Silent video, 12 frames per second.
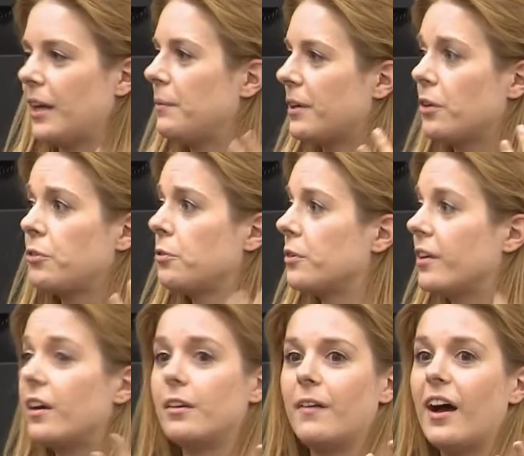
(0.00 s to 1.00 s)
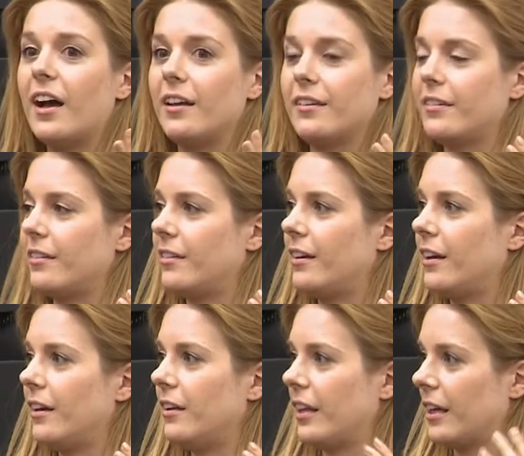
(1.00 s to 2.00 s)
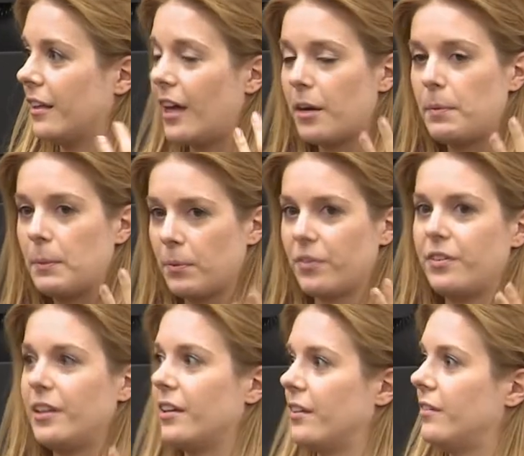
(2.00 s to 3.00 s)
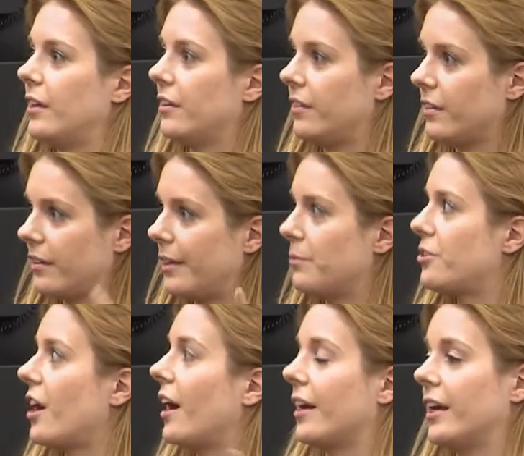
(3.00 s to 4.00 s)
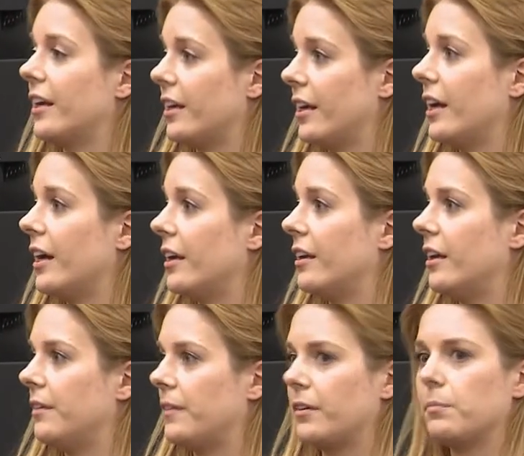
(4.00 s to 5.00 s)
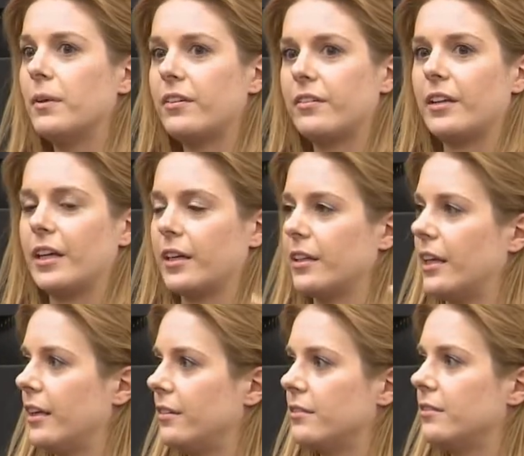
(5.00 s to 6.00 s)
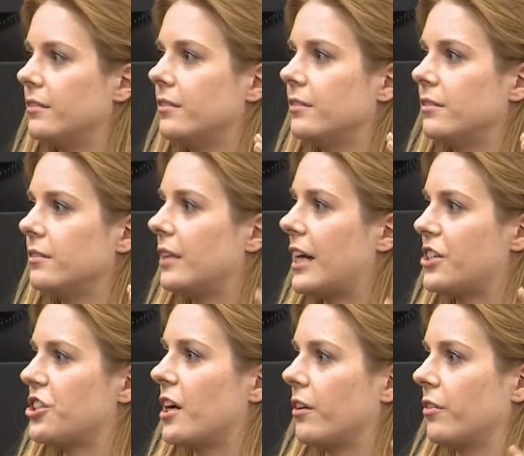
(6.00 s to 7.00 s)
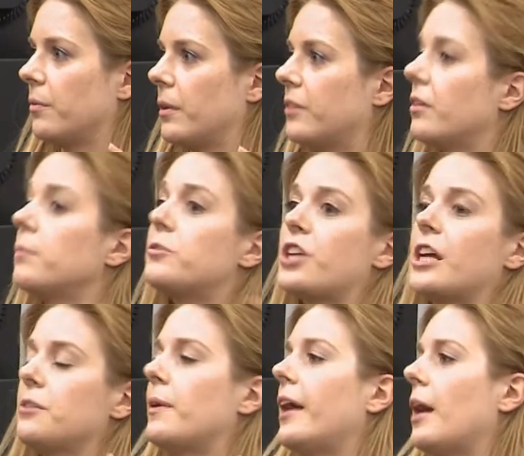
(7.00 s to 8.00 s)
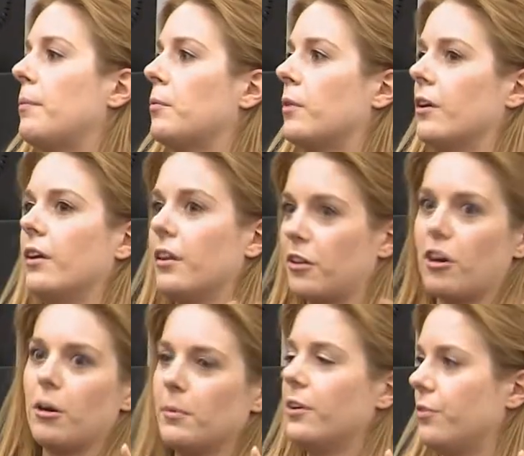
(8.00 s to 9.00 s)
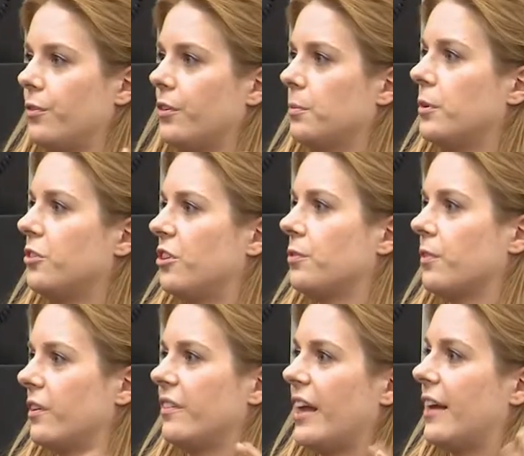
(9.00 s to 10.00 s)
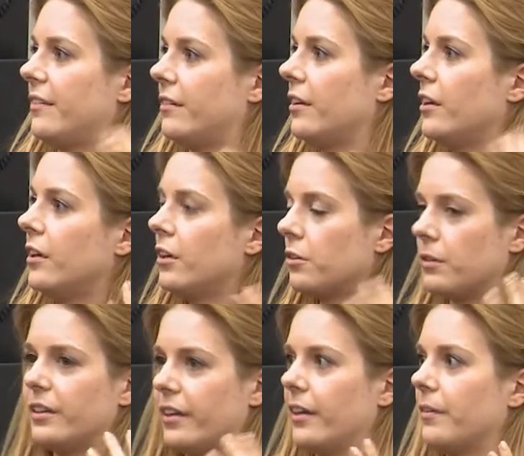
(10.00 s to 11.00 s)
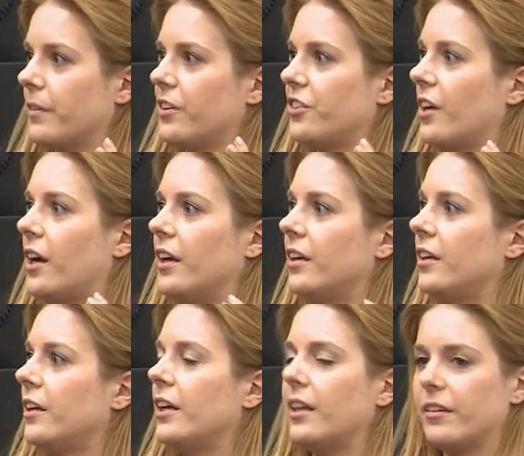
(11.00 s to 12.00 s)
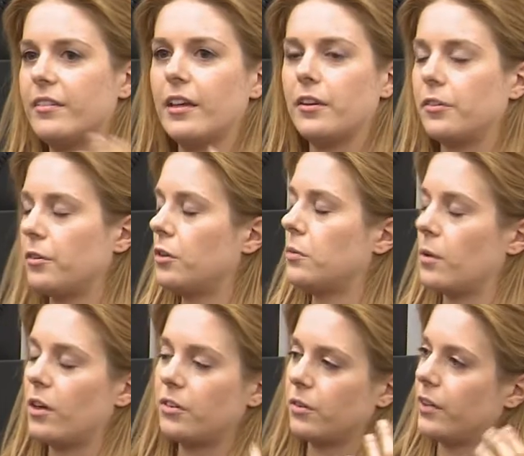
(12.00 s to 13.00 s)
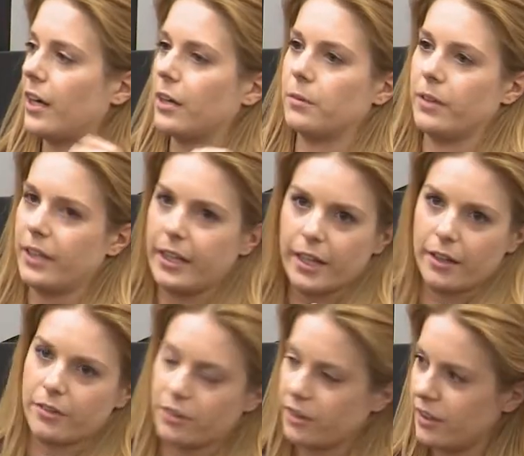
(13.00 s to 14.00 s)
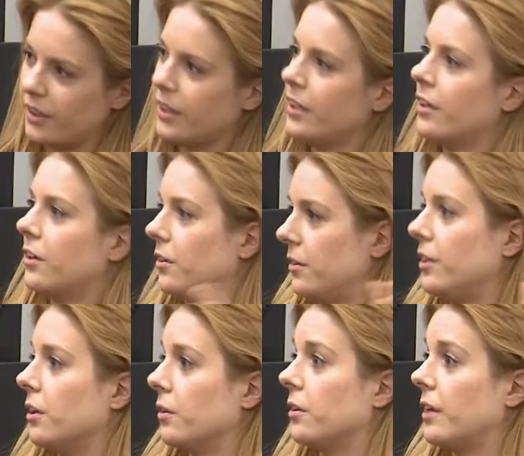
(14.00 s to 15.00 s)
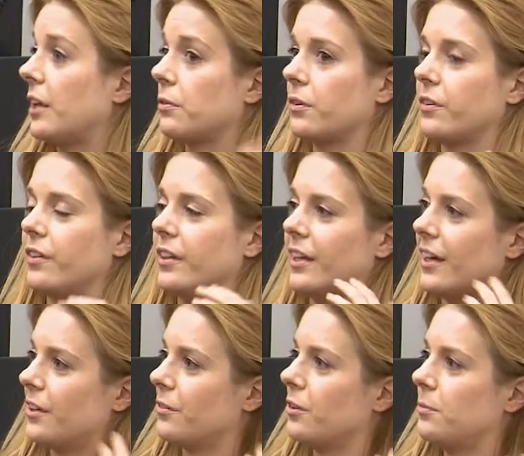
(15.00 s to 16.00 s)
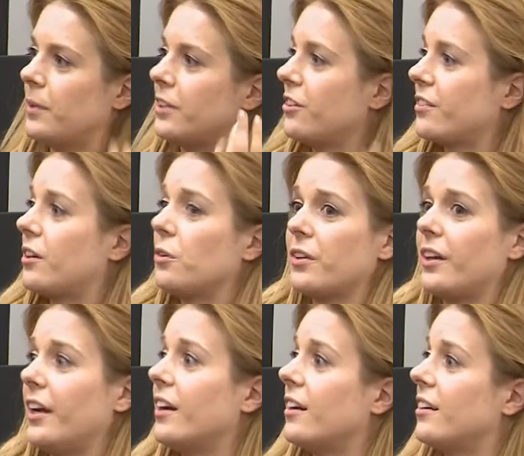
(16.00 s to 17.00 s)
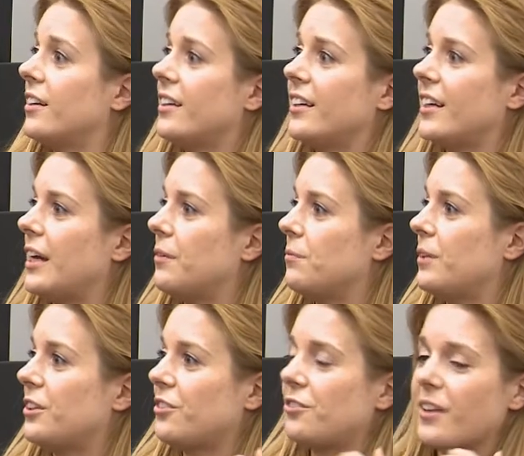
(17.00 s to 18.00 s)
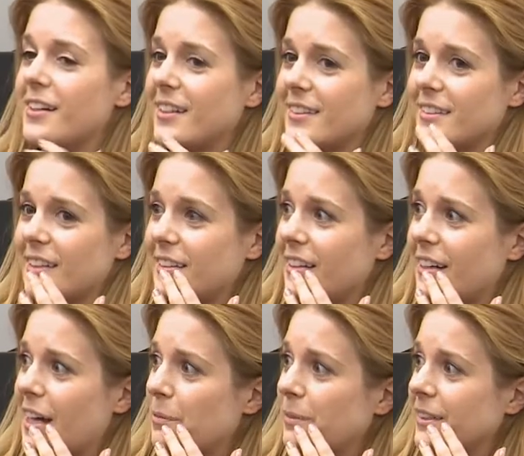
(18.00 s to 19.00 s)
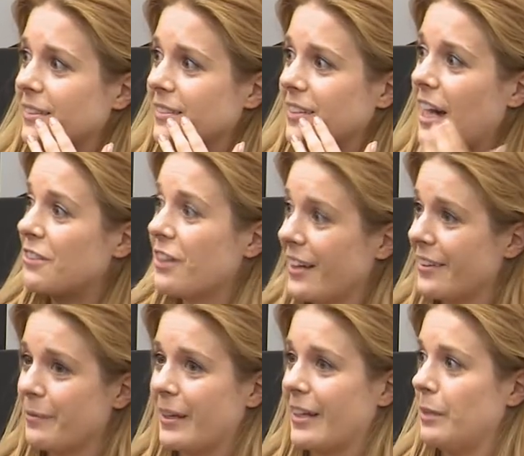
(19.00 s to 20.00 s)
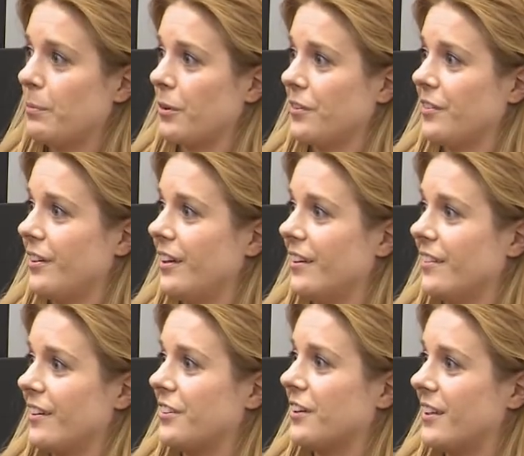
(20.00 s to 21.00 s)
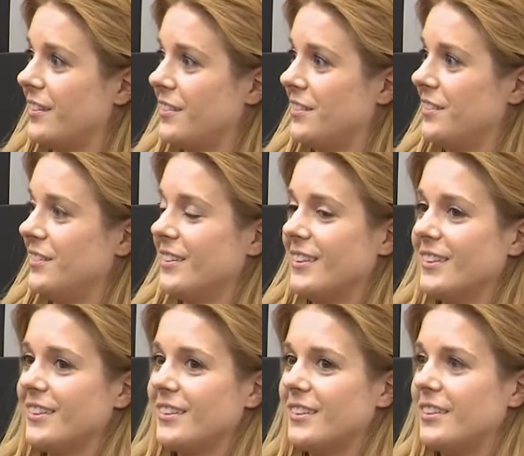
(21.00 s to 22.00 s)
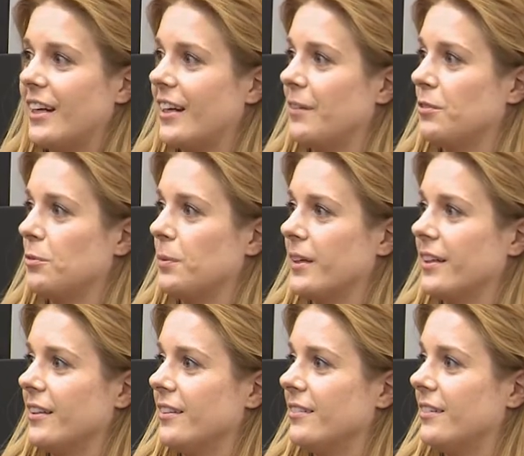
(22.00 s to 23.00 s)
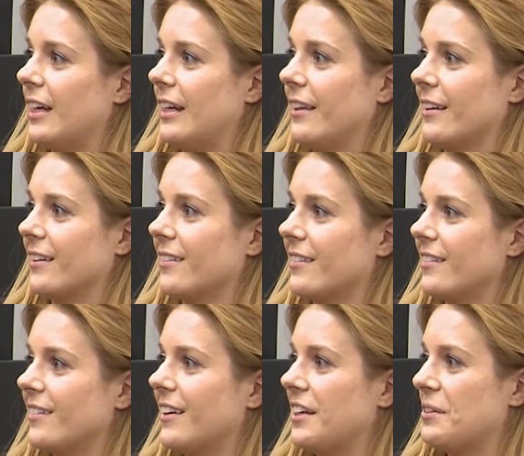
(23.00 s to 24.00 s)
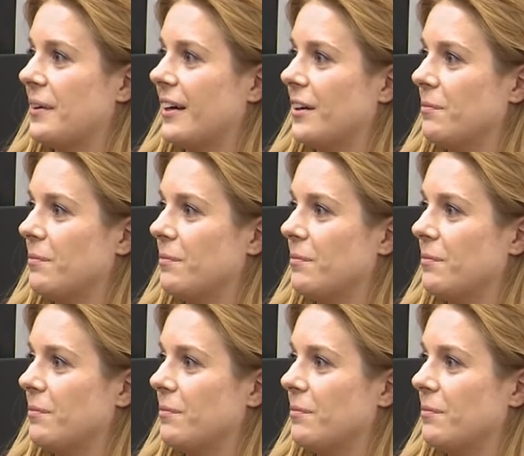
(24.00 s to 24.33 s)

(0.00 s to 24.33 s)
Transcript: I mean, it goes through a ton of eyes. Like a lot of people see this and see the same shot again and again, and if it's missed like on that last shot or something, some change might happen where another Cartman is visible just for this last retake of this shot. It's sent through. We're all so tired. We're like, yeah, that's good, or that's what they'll say in the edit room, and it just goes on air. And we just try not to let that happen. I try not to make any personal errors. I try to not have duplicate anything anywhere.